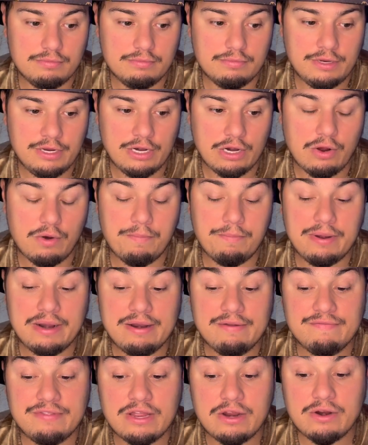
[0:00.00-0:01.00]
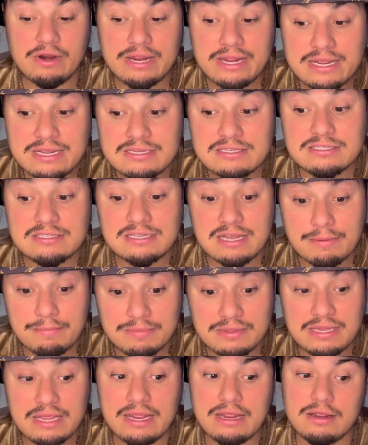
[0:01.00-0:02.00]
you know, but if there is
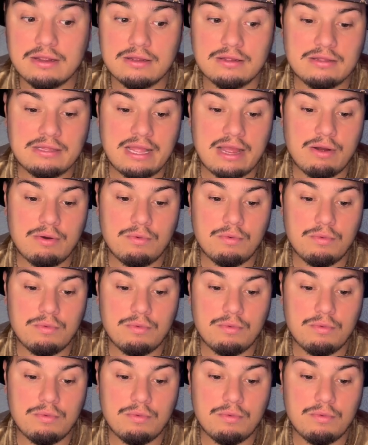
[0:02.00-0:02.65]
something that,